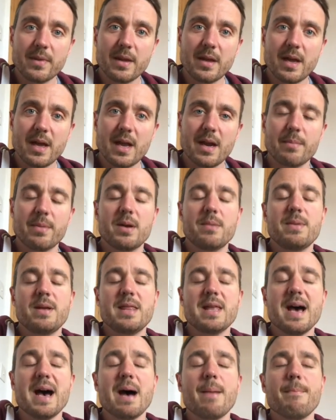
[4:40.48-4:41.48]
and I'm going to be
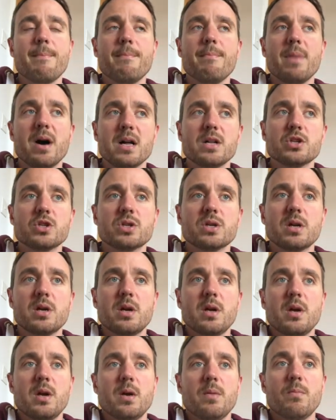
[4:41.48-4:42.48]
that much
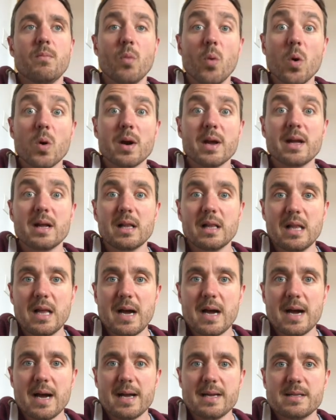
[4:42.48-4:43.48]
more
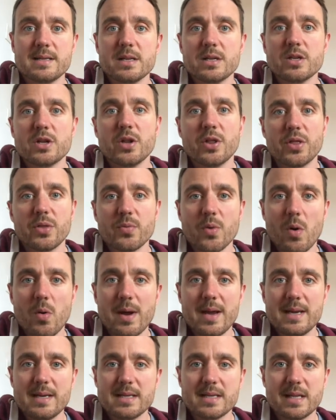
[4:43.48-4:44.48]
inclined to throw it
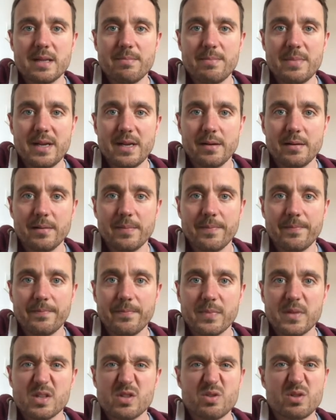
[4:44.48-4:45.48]
into the meal.
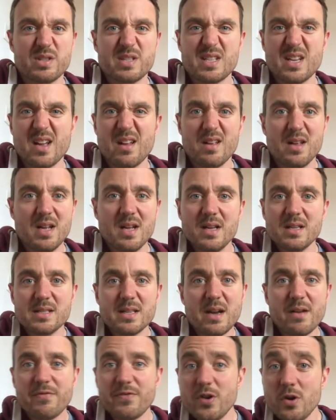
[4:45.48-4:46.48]
So just set
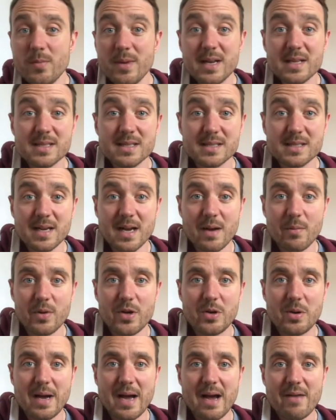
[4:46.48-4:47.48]
a few minutes aside when you
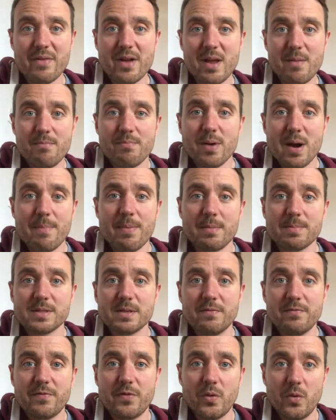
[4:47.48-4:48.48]
have it and prep up
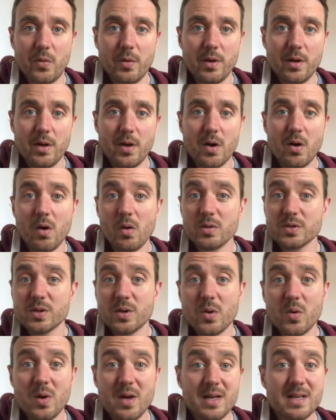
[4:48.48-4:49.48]
some food.
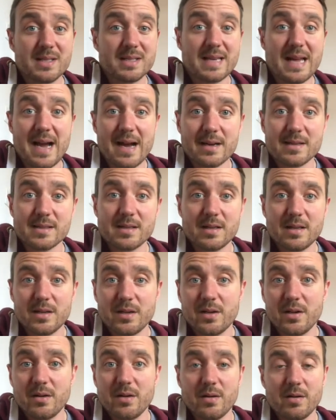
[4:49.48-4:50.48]
Also, snacks,
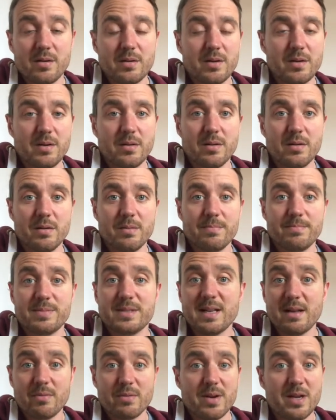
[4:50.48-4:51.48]
your
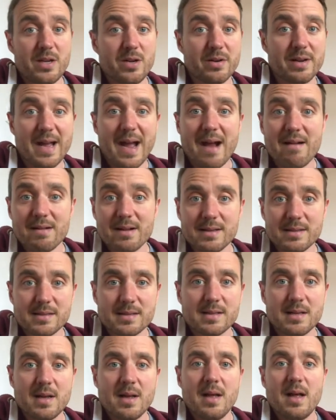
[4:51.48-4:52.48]
celery, your carrots,
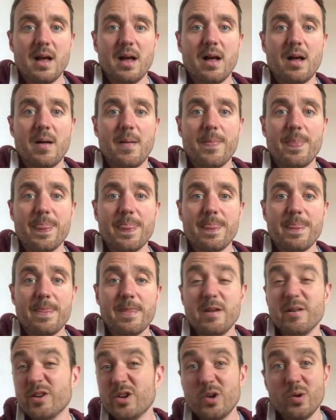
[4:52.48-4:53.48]

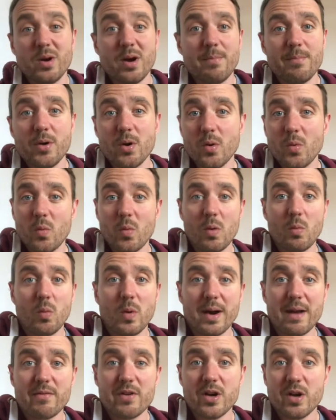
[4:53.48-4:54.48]
your cucumber,
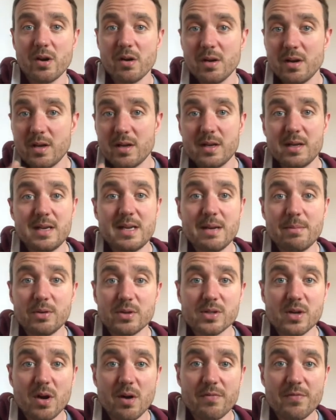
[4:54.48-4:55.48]
whatever your nibbles
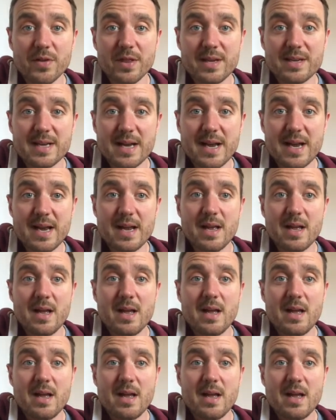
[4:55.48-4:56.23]
are for the day,